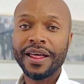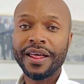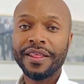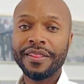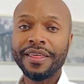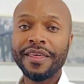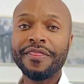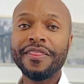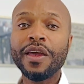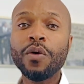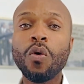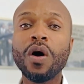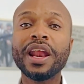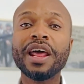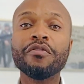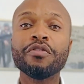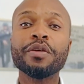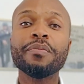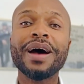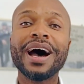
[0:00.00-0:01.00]
that they want
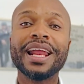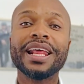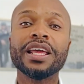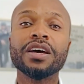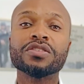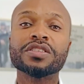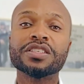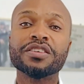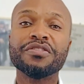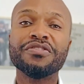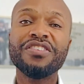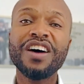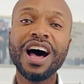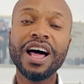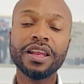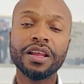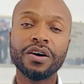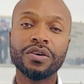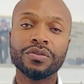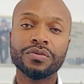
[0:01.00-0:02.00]
everybody else to
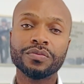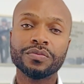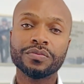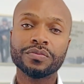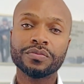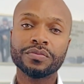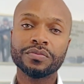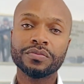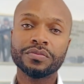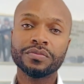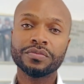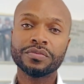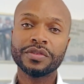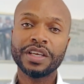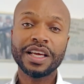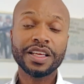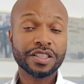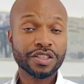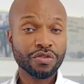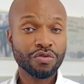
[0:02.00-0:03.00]
follow,
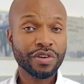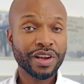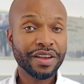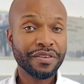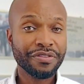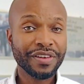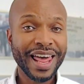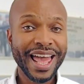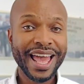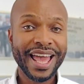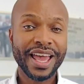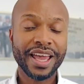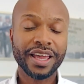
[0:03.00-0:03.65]
it's a red flag.